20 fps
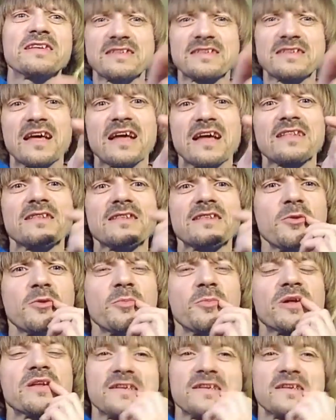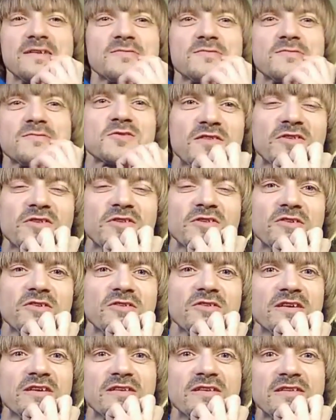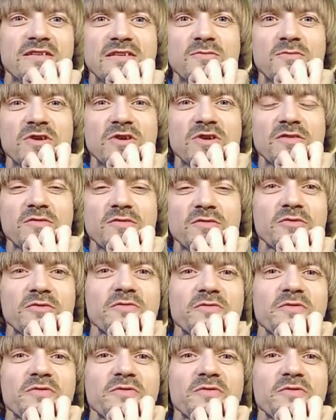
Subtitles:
he did that little bit of the Doves Cry video in whatever